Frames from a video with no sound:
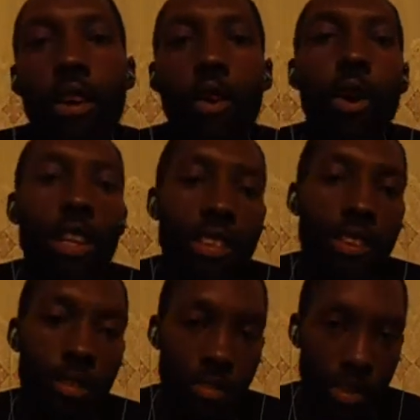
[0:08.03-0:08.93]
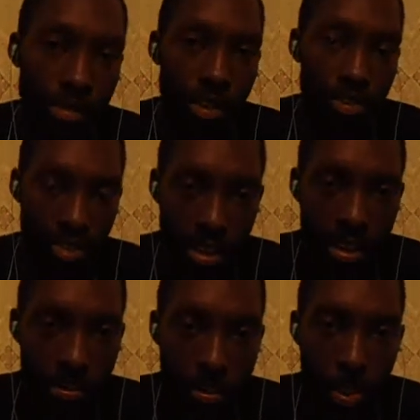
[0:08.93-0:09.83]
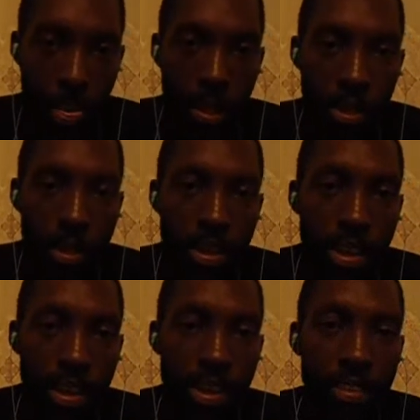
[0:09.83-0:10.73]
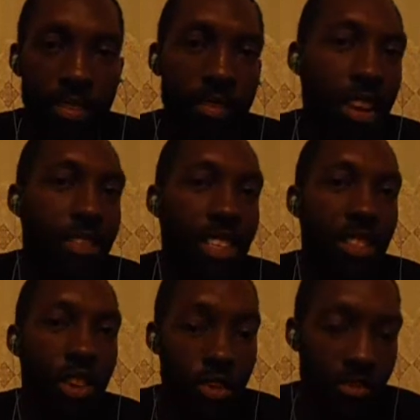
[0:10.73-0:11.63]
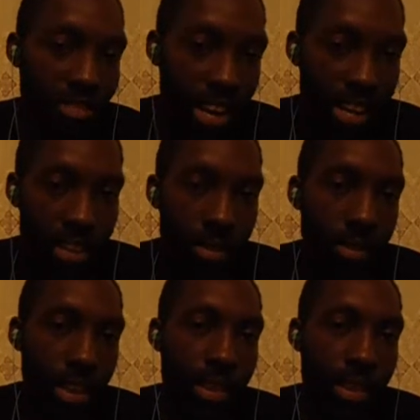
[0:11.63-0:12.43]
Calling the Girl for the first time is very nerve-wracking.